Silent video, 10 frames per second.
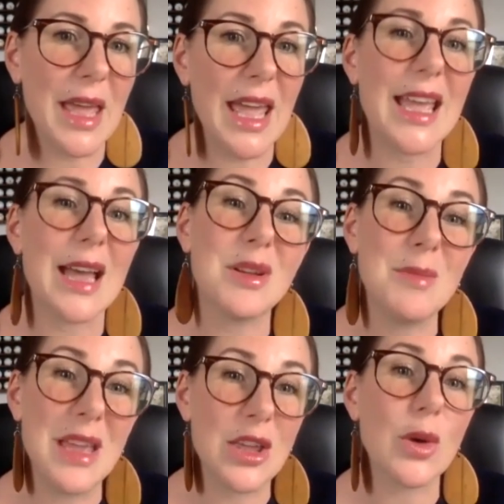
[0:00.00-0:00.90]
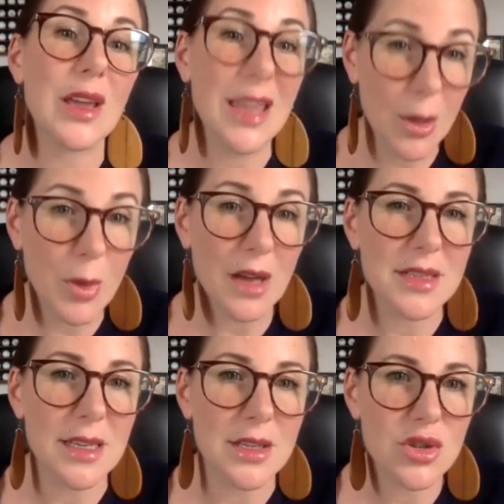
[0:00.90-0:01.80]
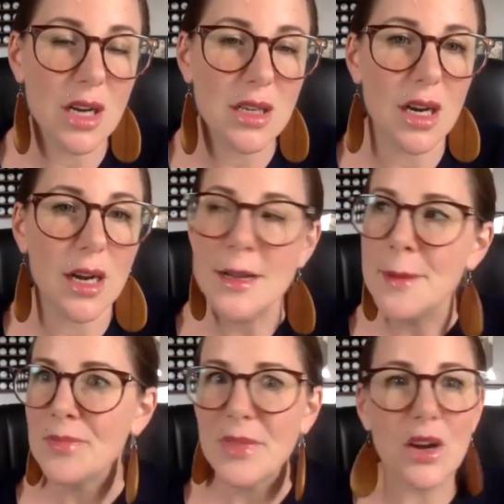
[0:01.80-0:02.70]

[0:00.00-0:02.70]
hey, I'm going to make you a kickboxing instructor, their